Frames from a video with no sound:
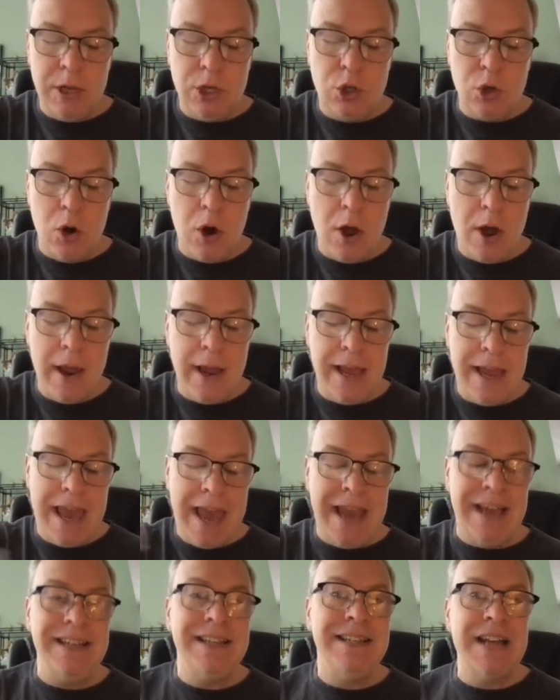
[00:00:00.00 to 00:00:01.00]
drawing
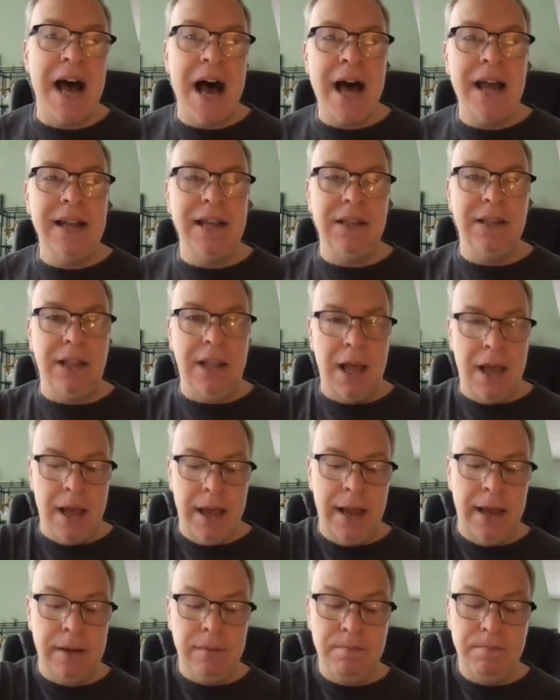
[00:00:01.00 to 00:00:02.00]
a dotted
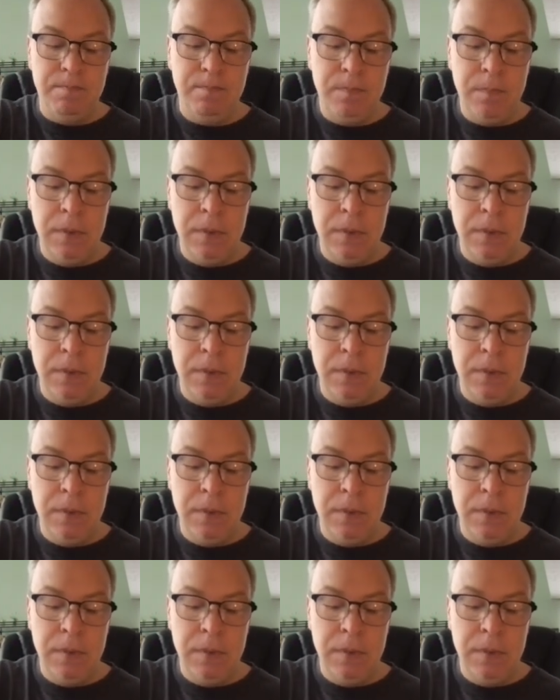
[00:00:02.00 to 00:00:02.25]
line,